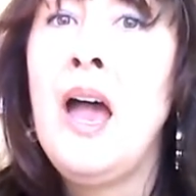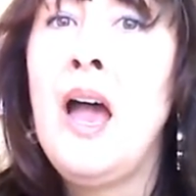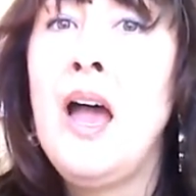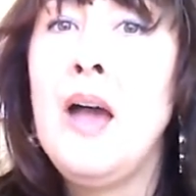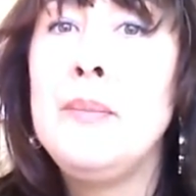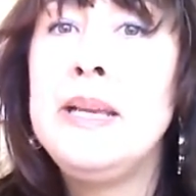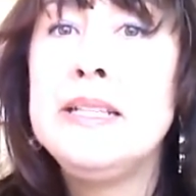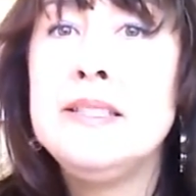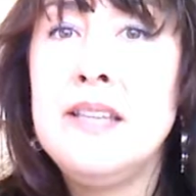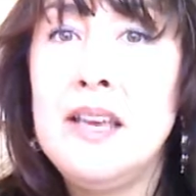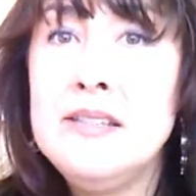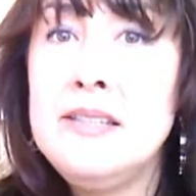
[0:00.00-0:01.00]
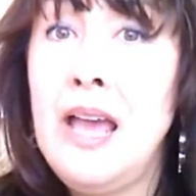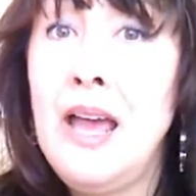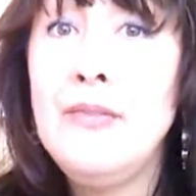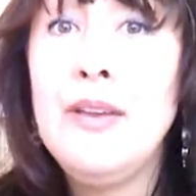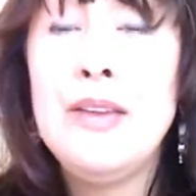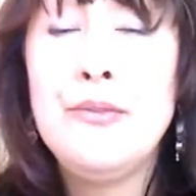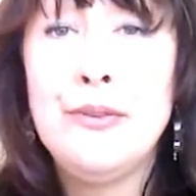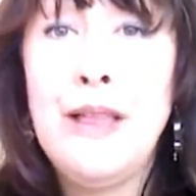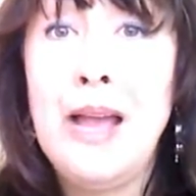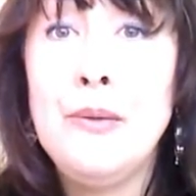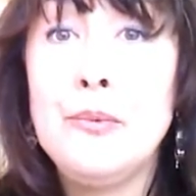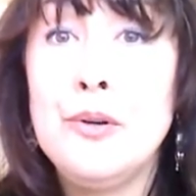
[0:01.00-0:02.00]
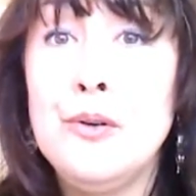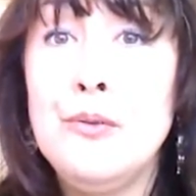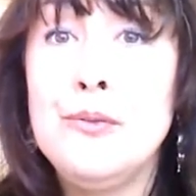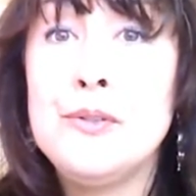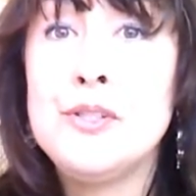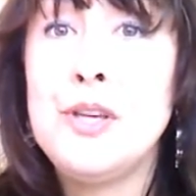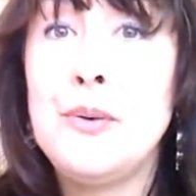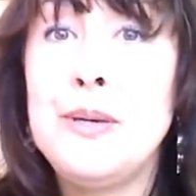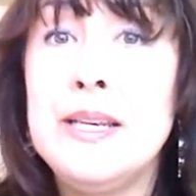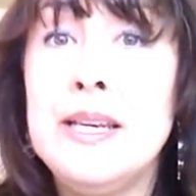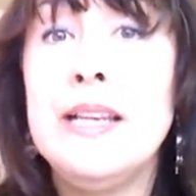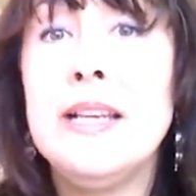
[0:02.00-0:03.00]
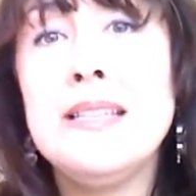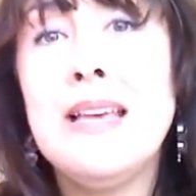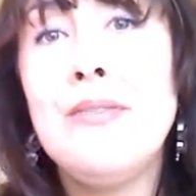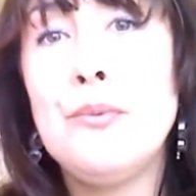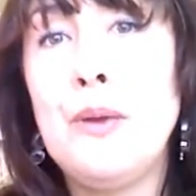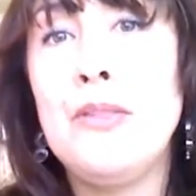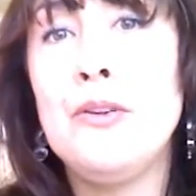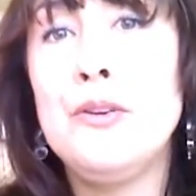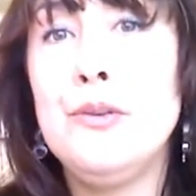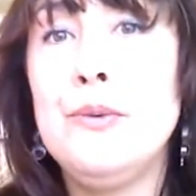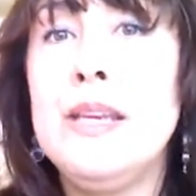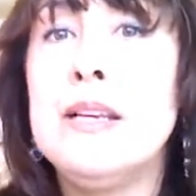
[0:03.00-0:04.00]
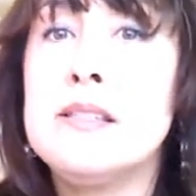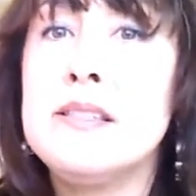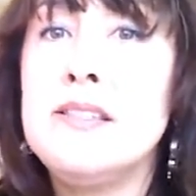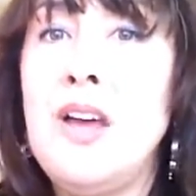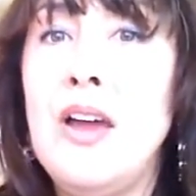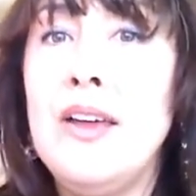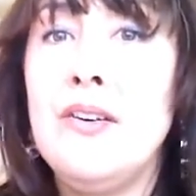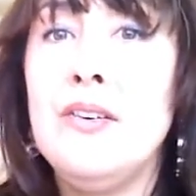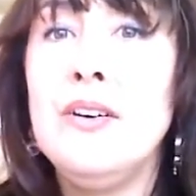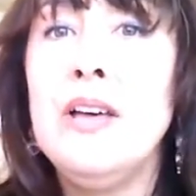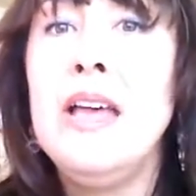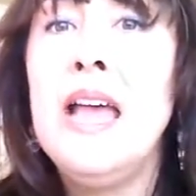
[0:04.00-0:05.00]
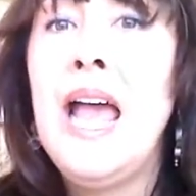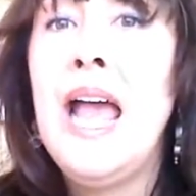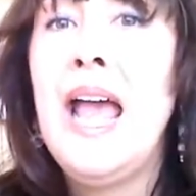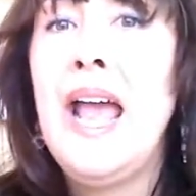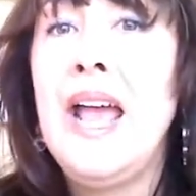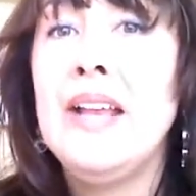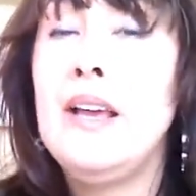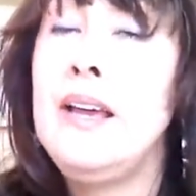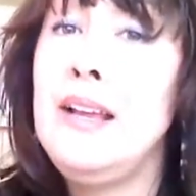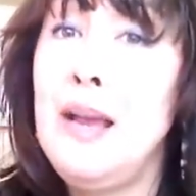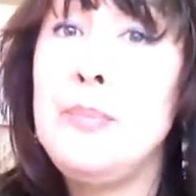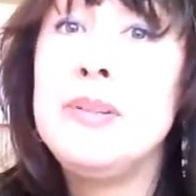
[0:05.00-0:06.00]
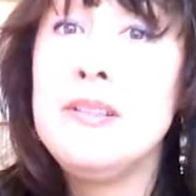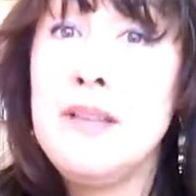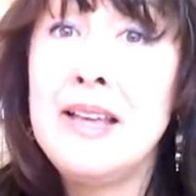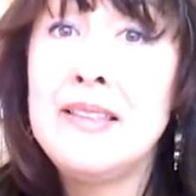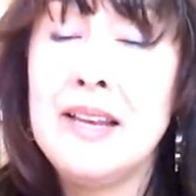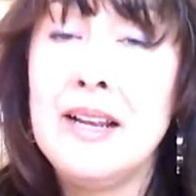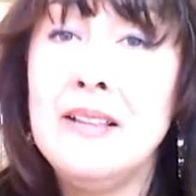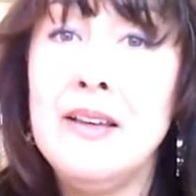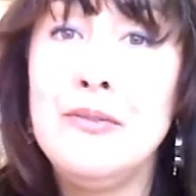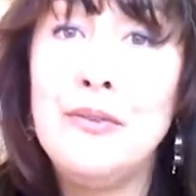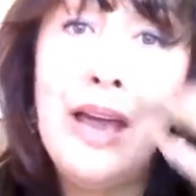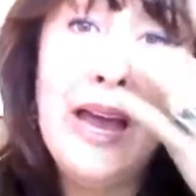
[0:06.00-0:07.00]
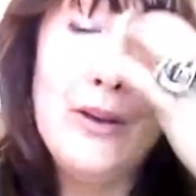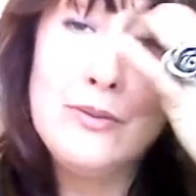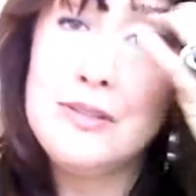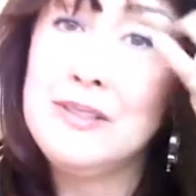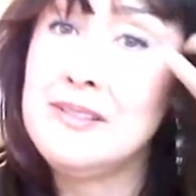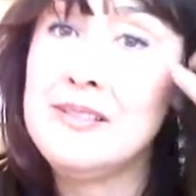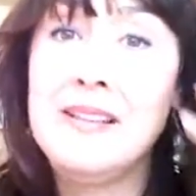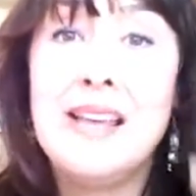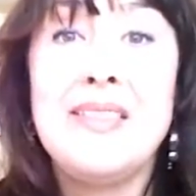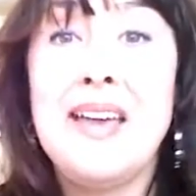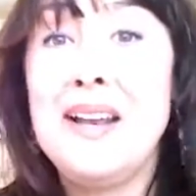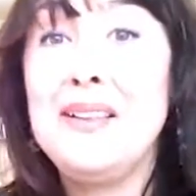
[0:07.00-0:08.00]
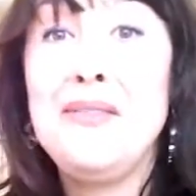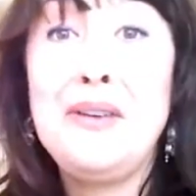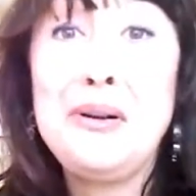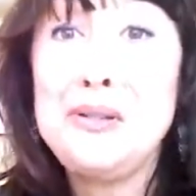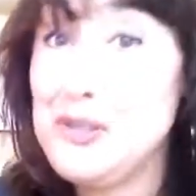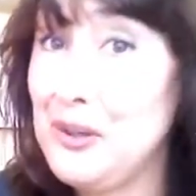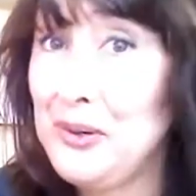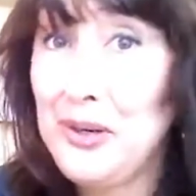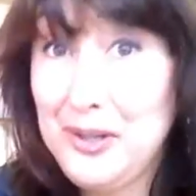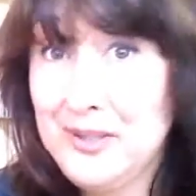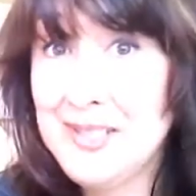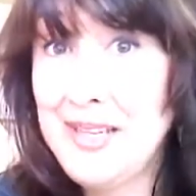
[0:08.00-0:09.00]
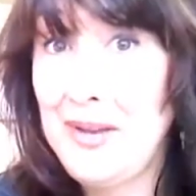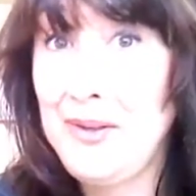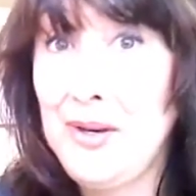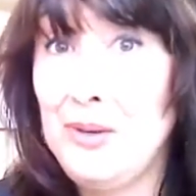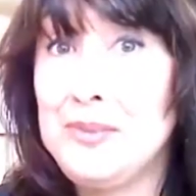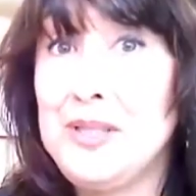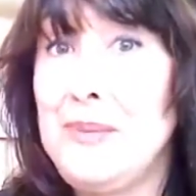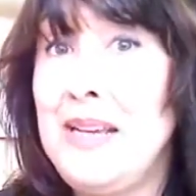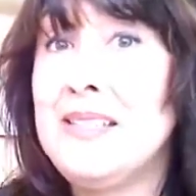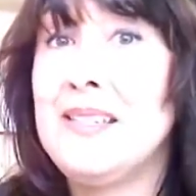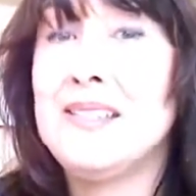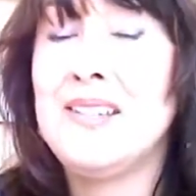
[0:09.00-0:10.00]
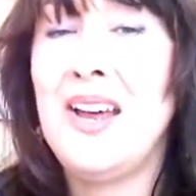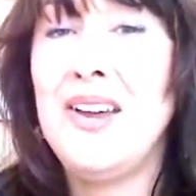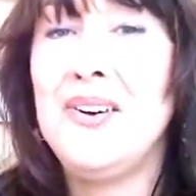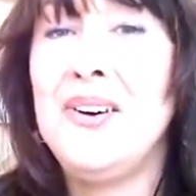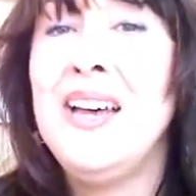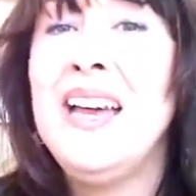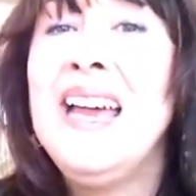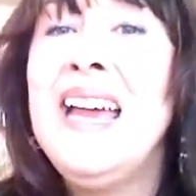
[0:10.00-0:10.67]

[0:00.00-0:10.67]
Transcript: It does have a flat roof, so it does have a rather unique style. And I happen to like that. I love houses like that. I love Arizona style homes, the Mesa style.